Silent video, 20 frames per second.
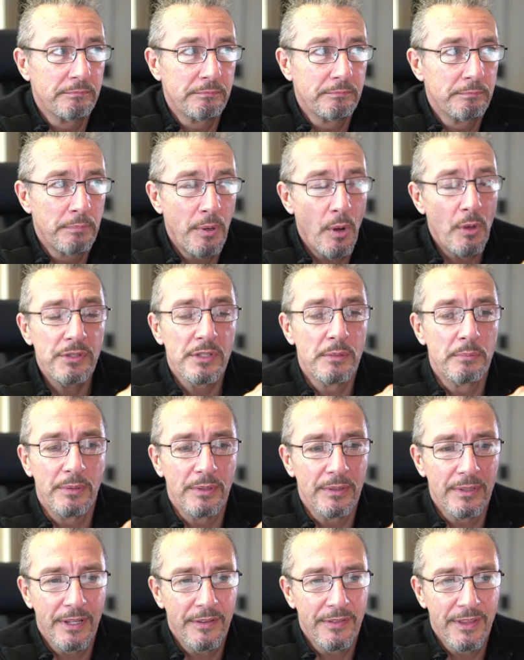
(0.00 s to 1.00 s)

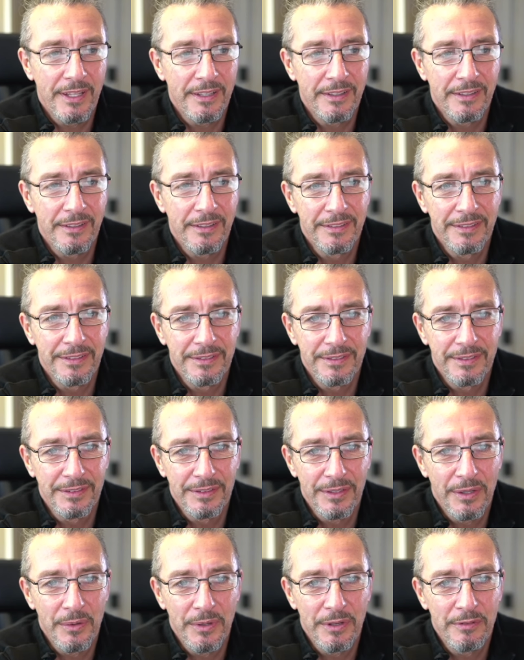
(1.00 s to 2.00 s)
possible. And then, you
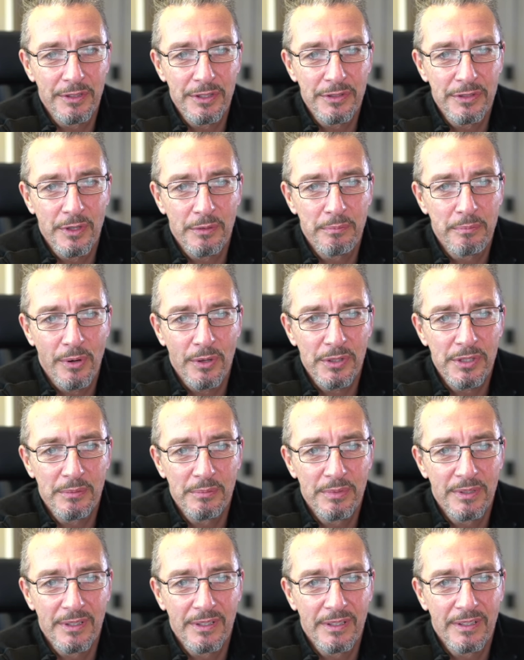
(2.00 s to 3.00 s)
know, if it's not
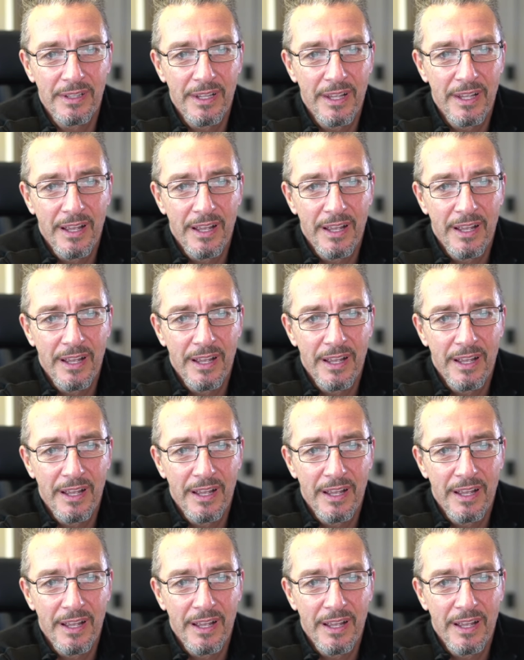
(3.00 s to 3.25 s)
possible,